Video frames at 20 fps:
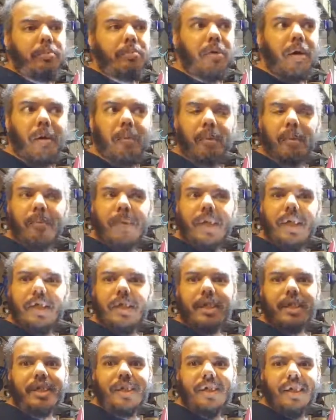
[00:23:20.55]
The problem
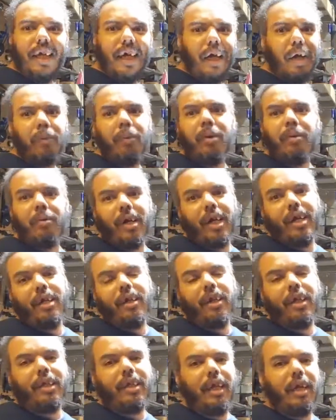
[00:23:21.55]
is how do we
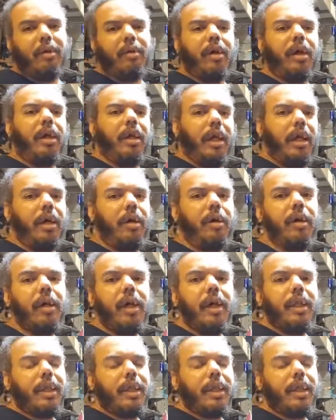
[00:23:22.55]
regulate that right now?